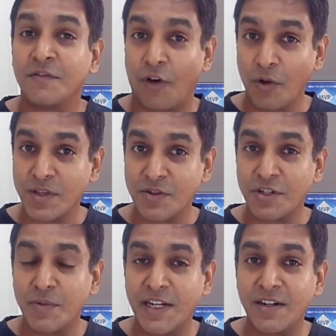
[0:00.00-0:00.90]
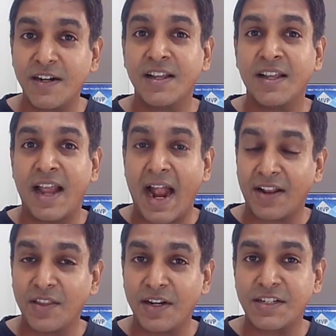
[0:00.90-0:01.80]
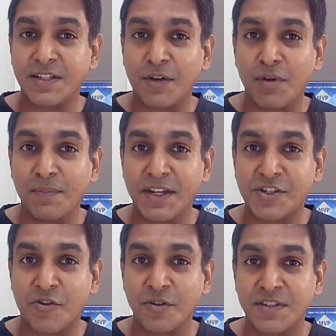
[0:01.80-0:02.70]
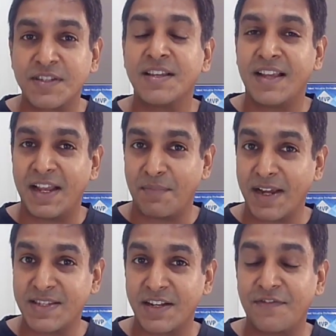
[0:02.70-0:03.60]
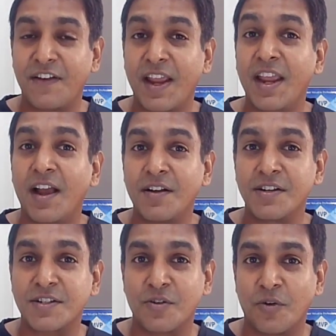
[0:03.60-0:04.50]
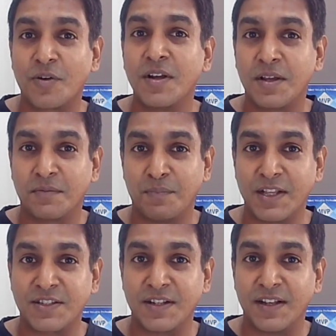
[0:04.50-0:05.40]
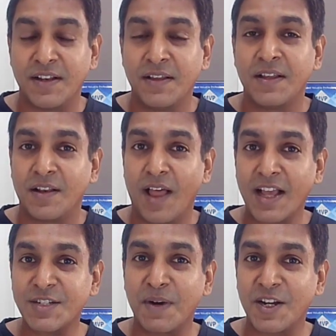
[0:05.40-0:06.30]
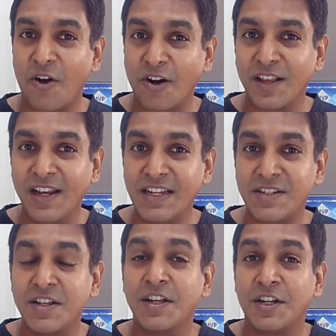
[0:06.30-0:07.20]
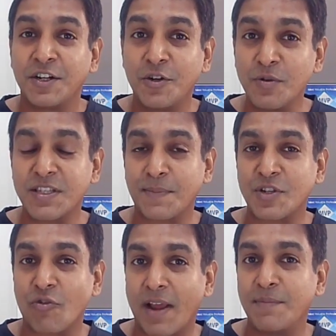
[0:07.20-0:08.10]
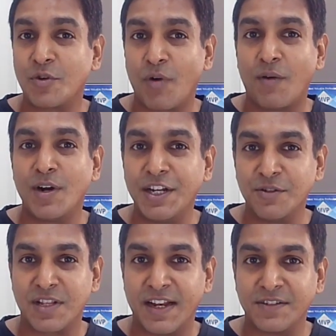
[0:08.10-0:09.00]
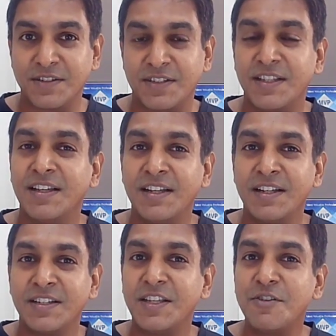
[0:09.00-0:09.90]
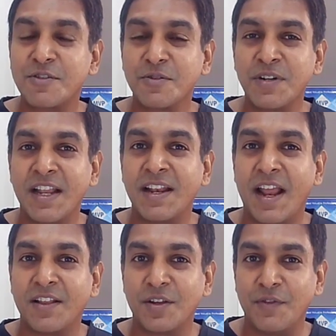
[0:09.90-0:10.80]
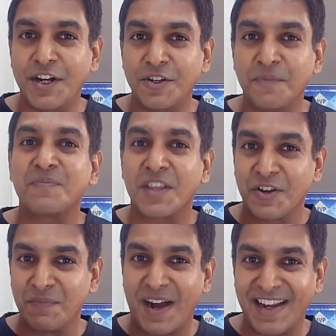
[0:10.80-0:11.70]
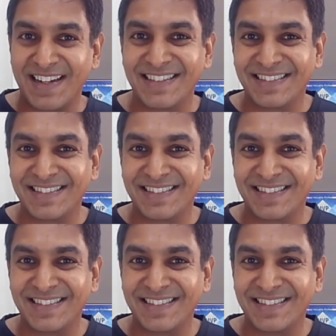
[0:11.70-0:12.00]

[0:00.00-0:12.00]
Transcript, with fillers: Follow us on Twitter at the rate SQL Maestros and myself A underscore Bansal. Last but not the least, do subscribe to our newsletters. See you soon in another video. Goodbye.